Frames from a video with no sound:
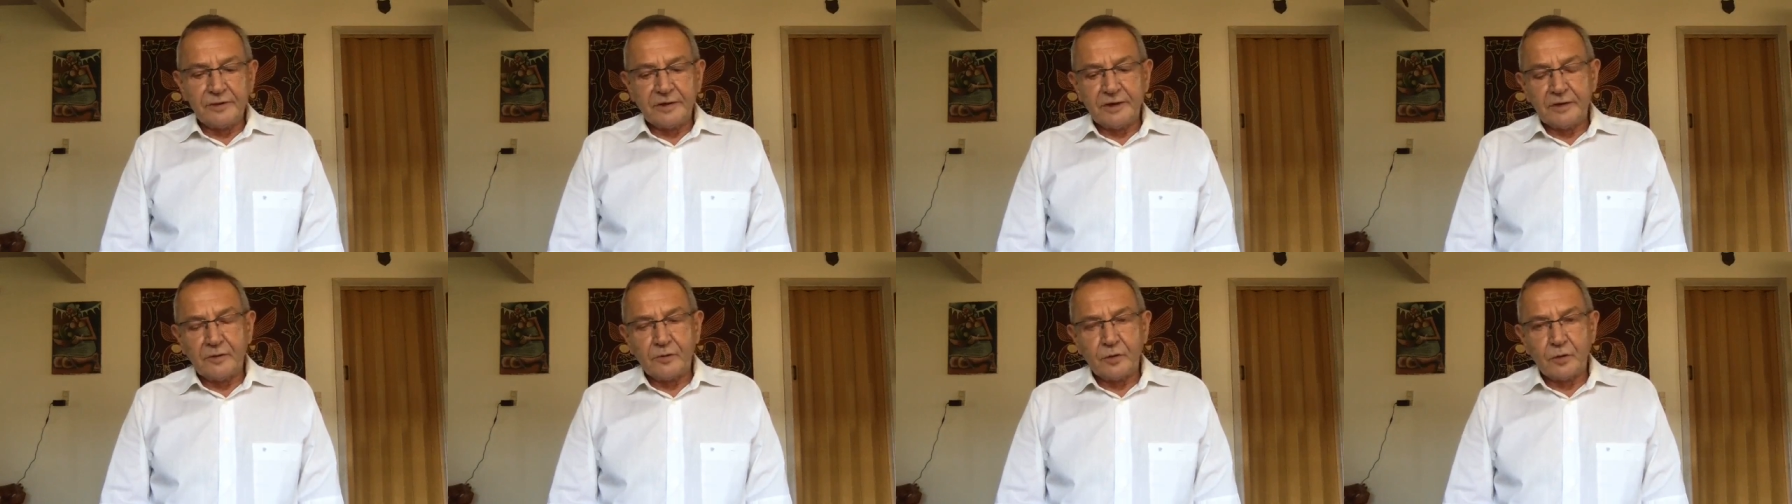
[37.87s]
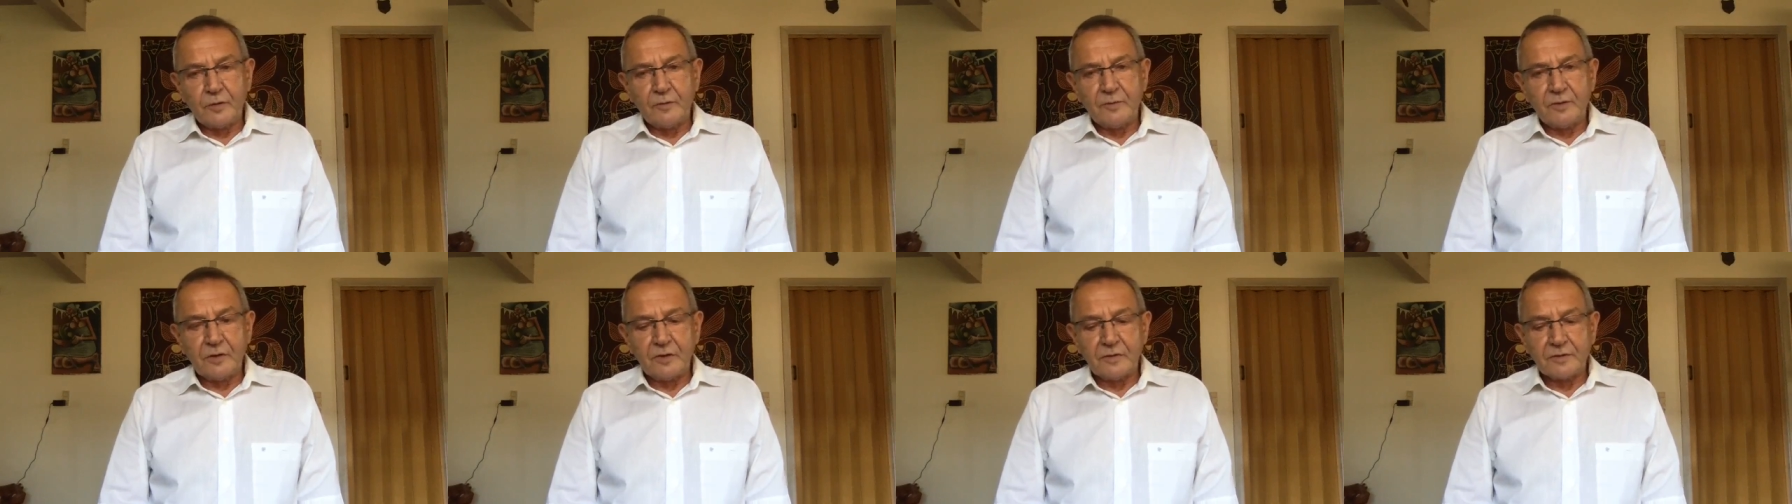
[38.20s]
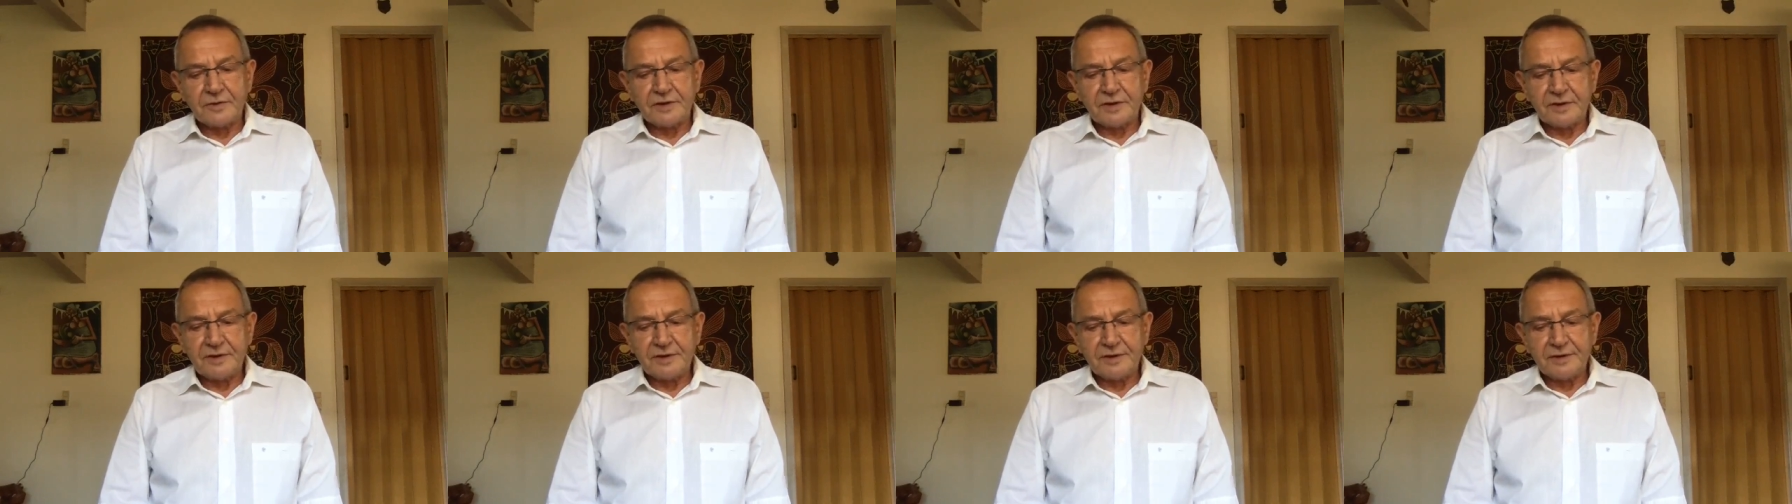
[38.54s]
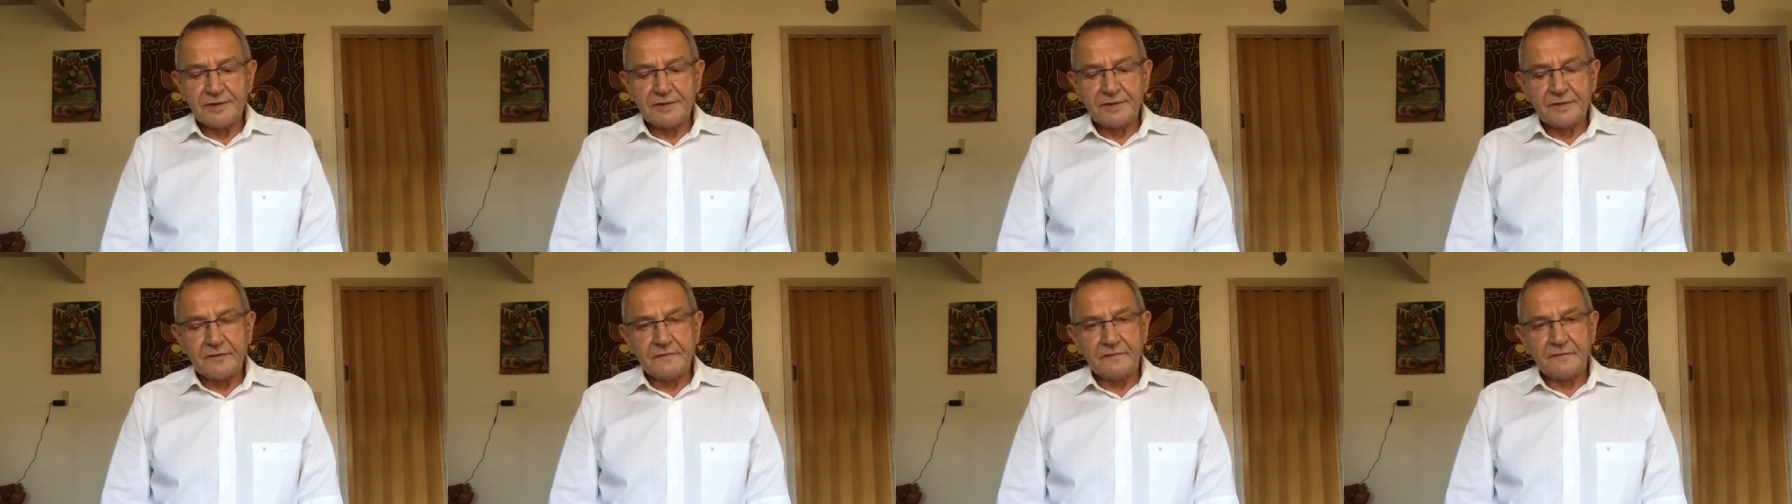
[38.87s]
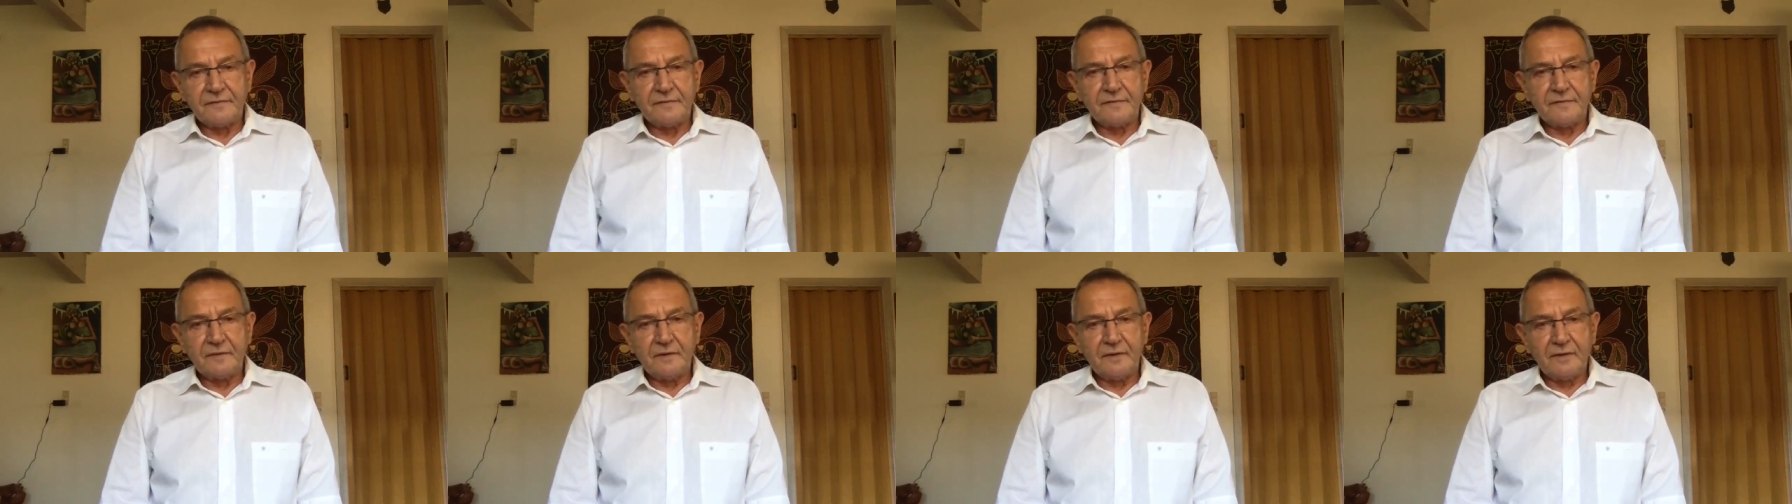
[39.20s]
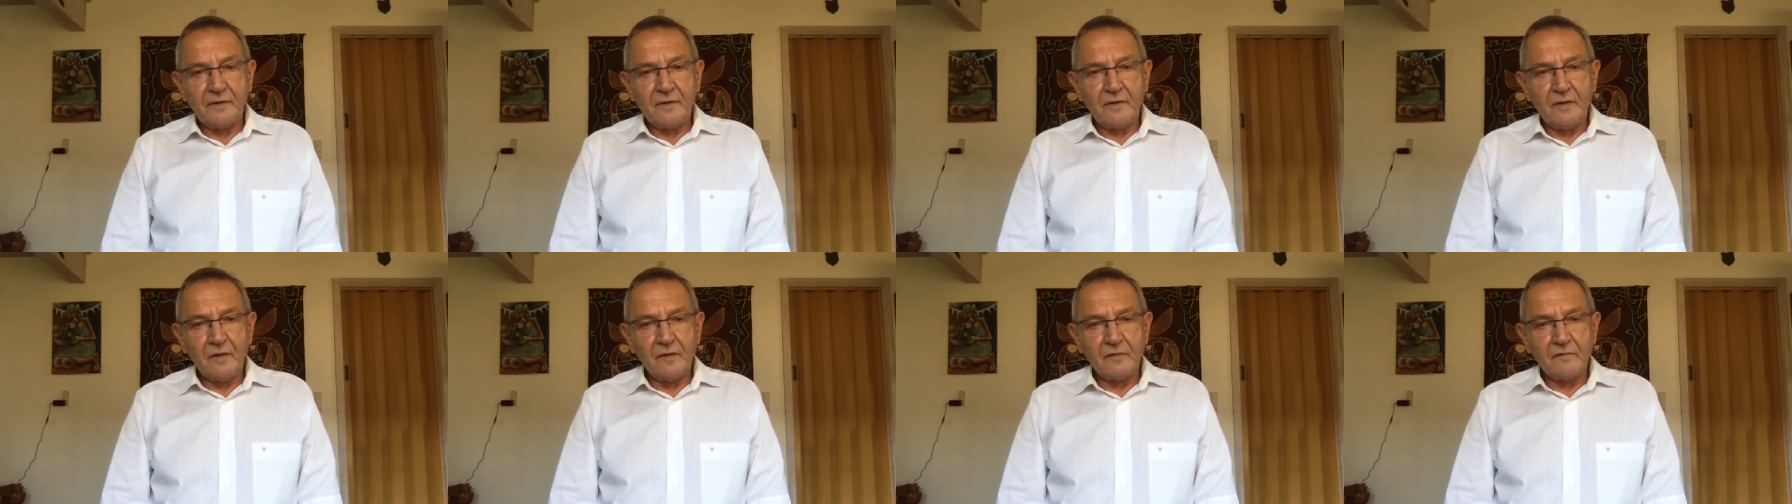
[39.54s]
The group consists of
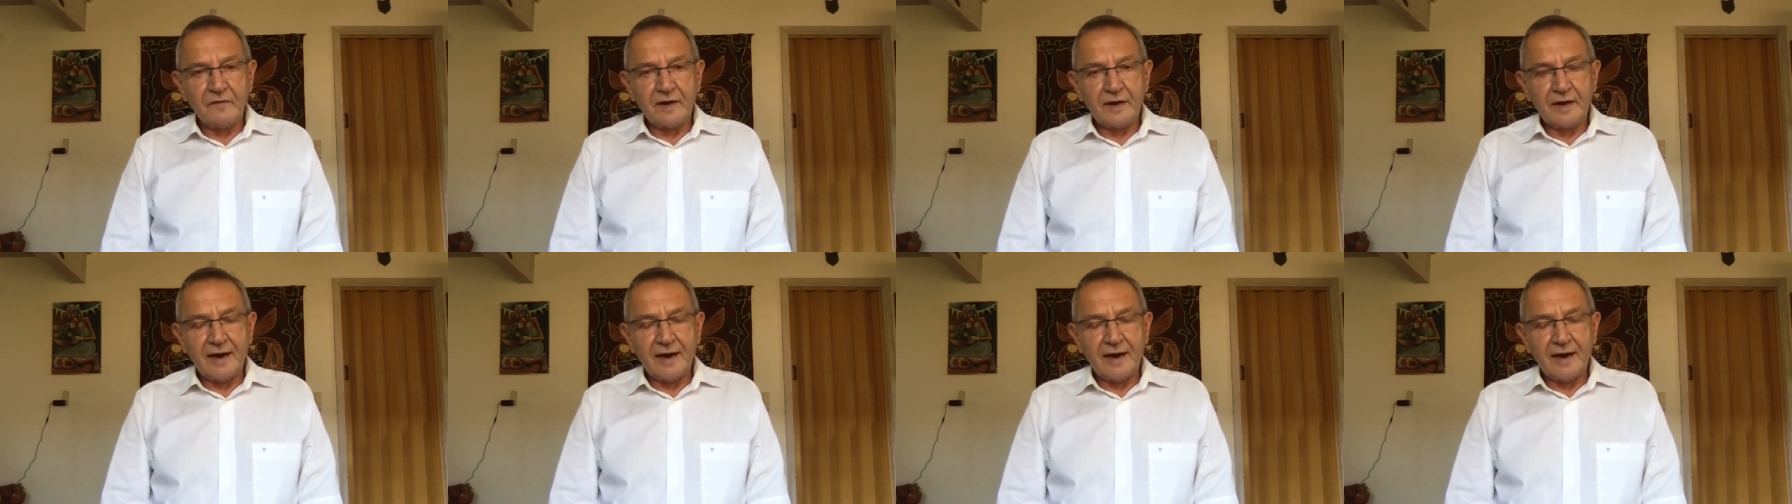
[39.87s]
over